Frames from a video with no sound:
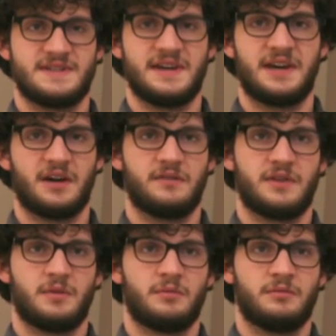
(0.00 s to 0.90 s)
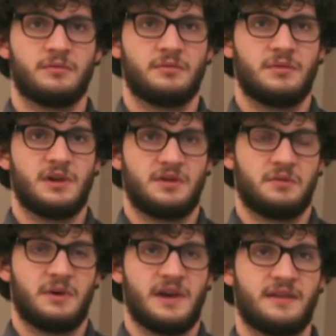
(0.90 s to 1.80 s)
take care of them in
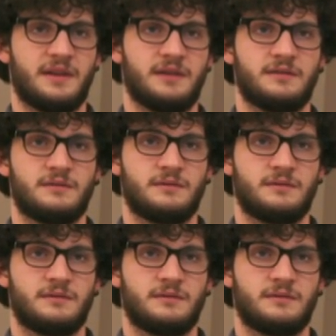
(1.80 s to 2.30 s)
a way that